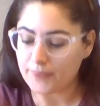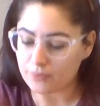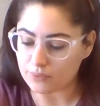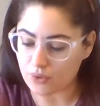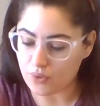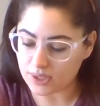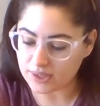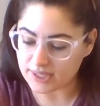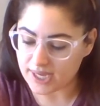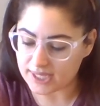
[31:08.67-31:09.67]
Record
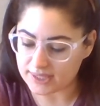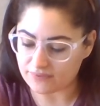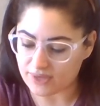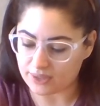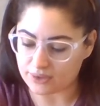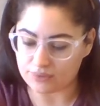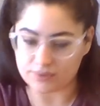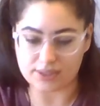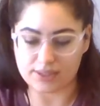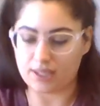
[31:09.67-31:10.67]
that value
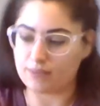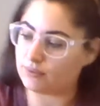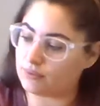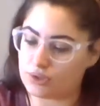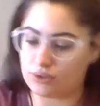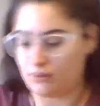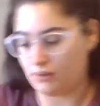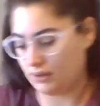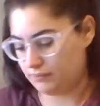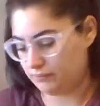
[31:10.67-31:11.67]
in table 2. Okay.